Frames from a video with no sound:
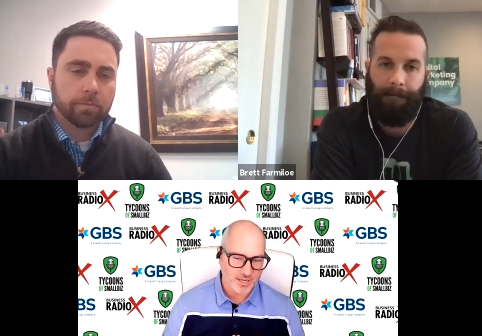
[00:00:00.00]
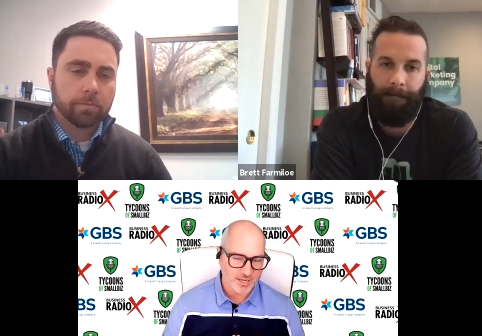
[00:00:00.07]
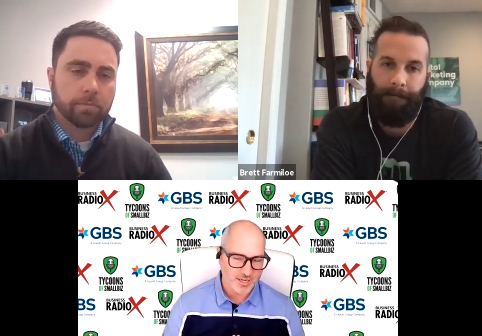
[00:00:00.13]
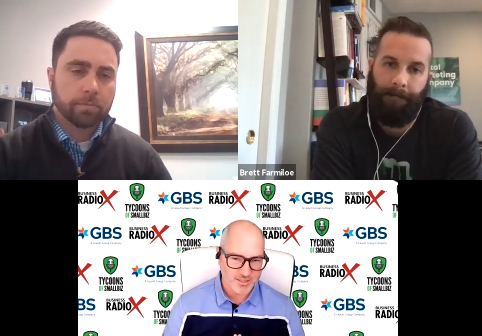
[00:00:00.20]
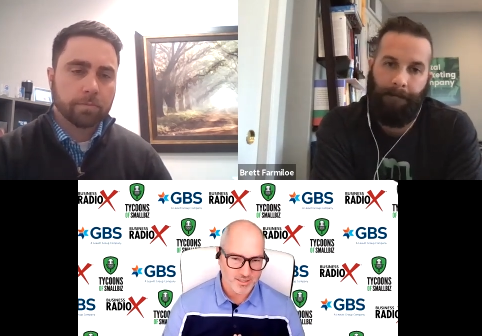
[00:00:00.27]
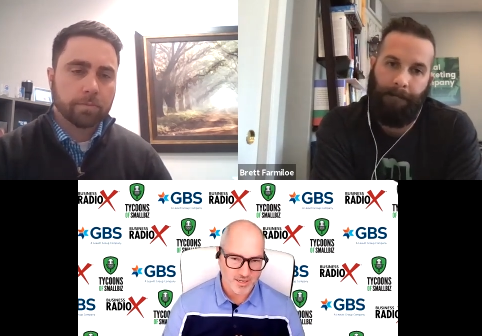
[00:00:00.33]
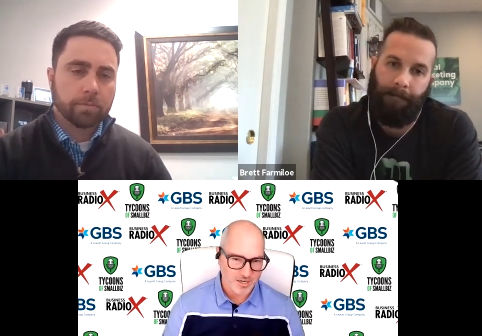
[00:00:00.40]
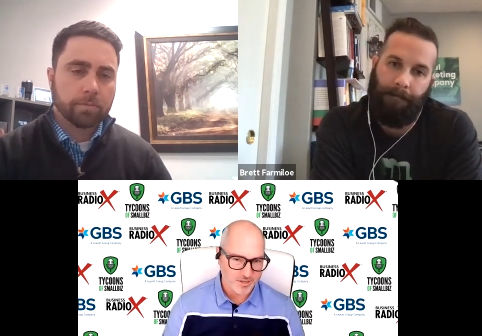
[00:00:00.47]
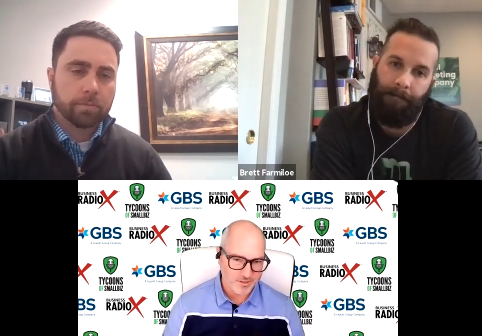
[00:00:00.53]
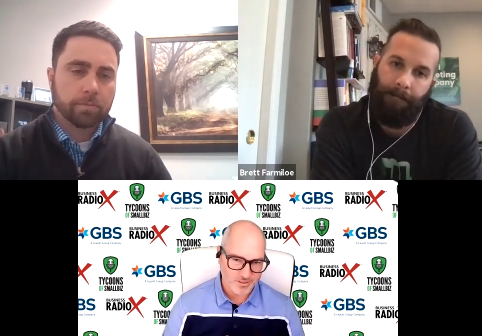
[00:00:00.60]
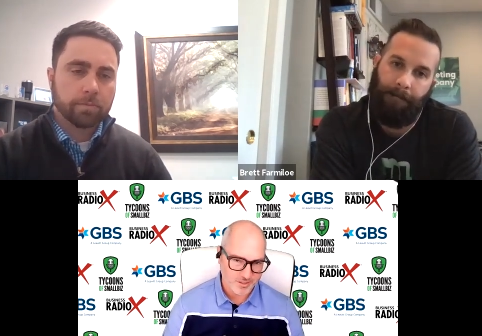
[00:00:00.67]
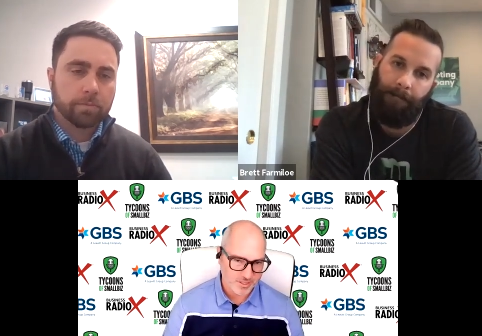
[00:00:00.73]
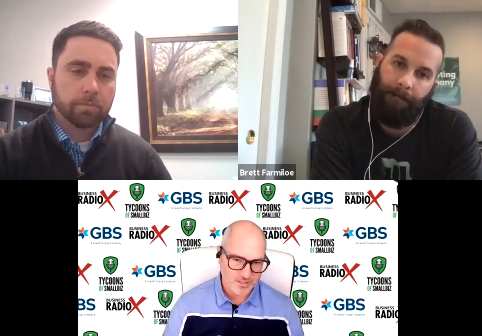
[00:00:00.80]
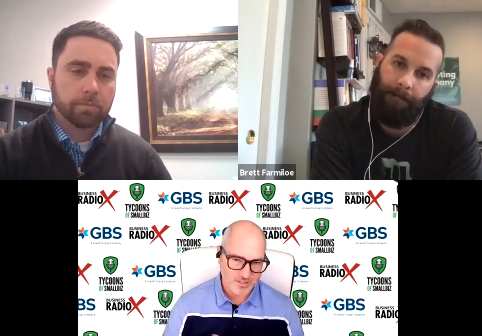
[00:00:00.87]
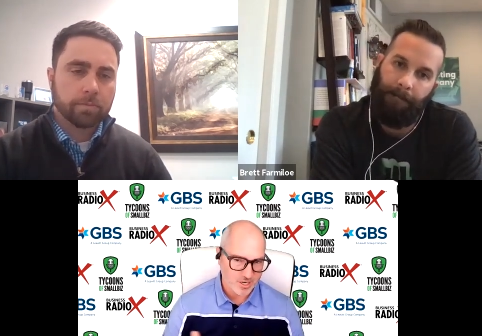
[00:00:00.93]
Speaker 1: and it's not just
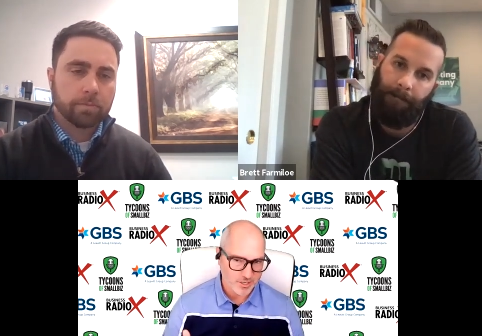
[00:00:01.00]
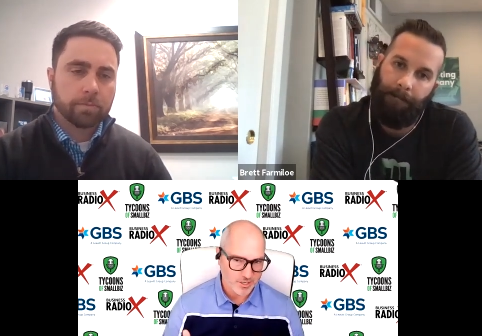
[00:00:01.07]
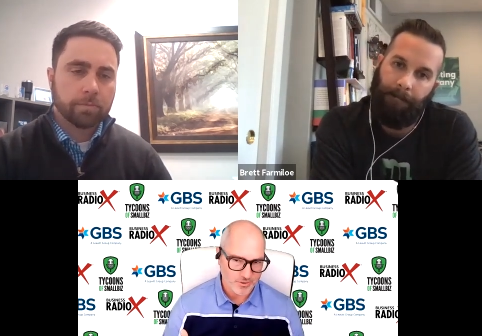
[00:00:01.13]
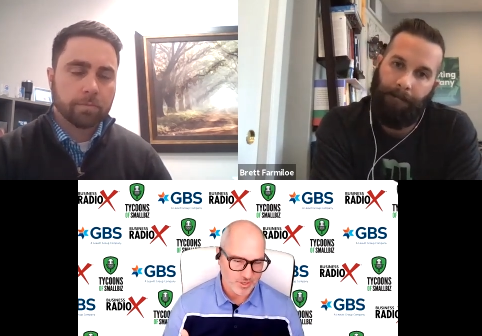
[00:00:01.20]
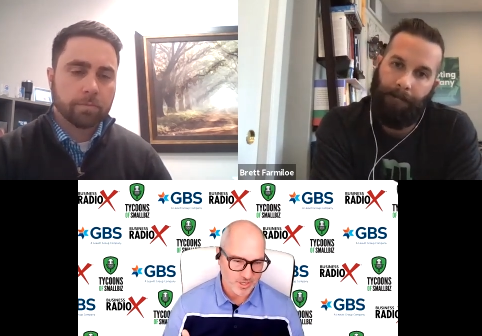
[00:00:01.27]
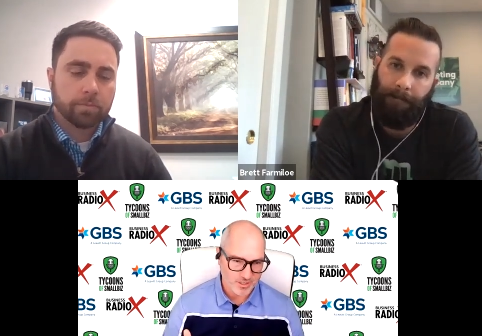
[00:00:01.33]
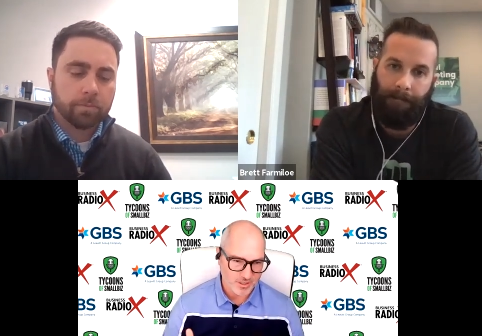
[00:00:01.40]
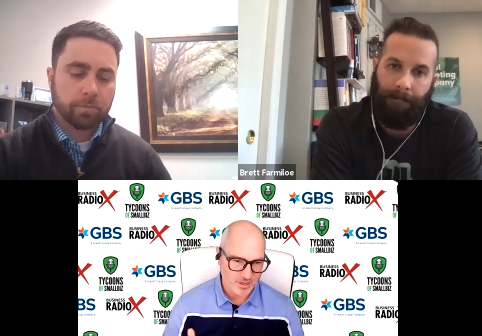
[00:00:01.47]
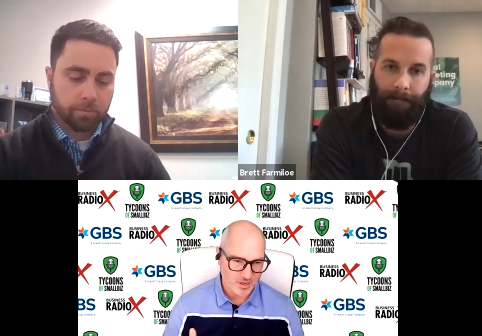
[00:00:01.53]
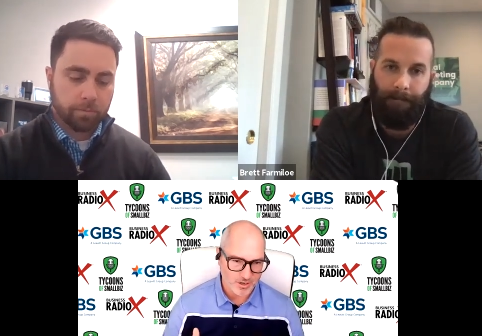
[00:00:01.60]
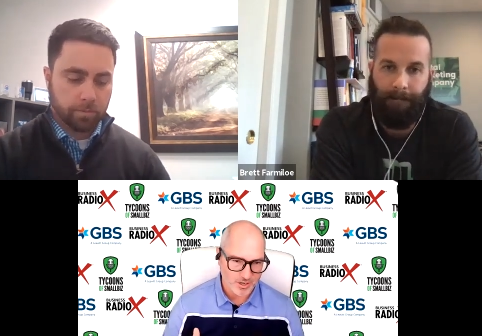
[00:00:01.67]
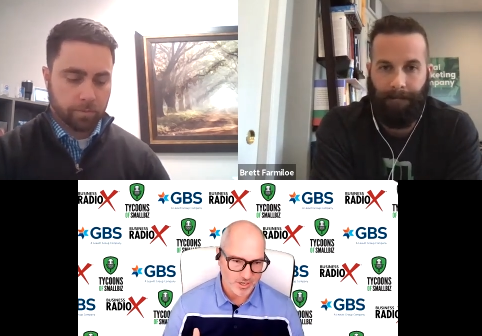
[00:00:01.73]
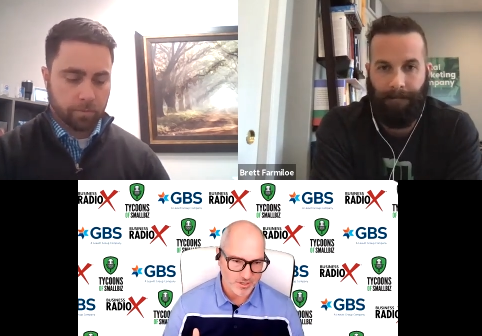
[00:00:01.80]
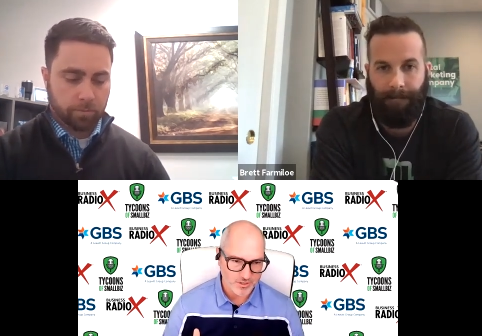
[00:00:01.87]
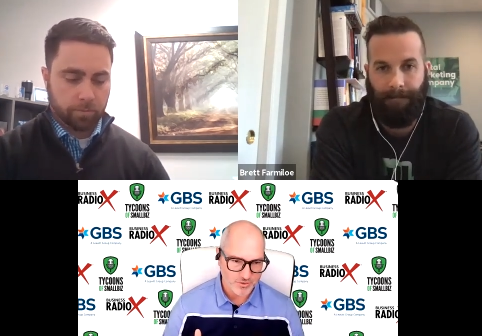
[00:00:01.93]
it's not unique to our
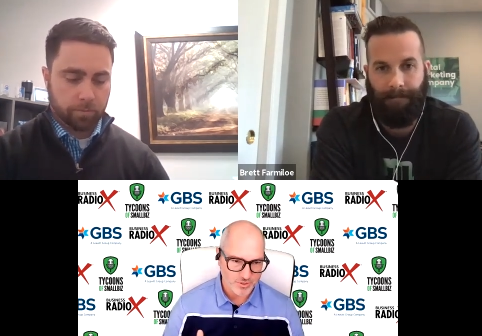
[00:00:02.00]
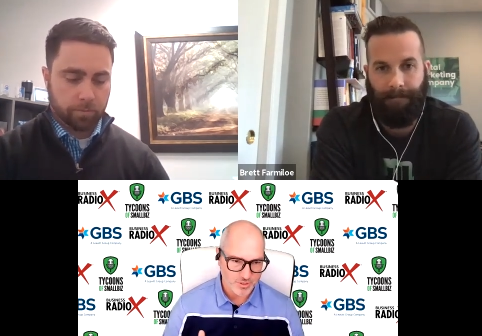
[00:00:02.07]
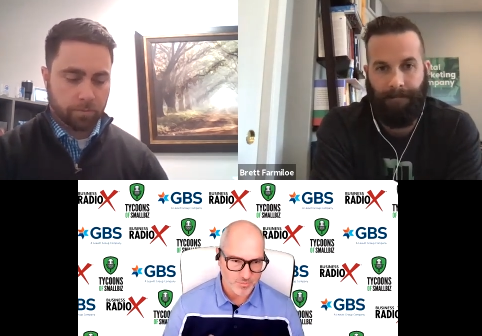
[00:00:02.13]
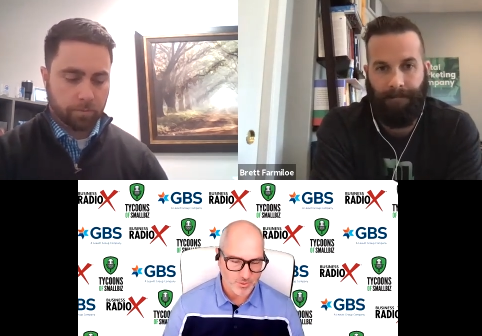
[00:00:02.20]
industry,